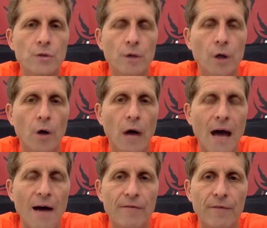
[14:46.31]
you know,
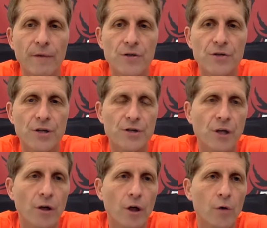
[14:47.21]
have assistant
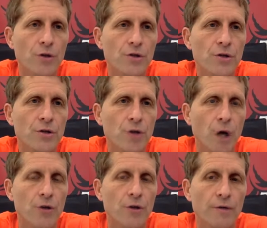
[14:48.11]
coaches in
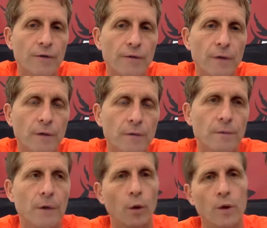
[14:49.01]
charge of,
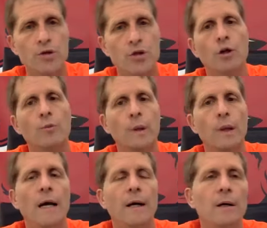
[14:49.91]
you know, a certain
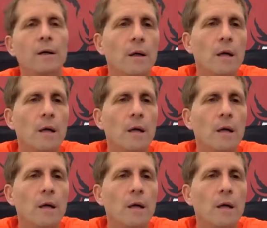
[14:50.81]
player.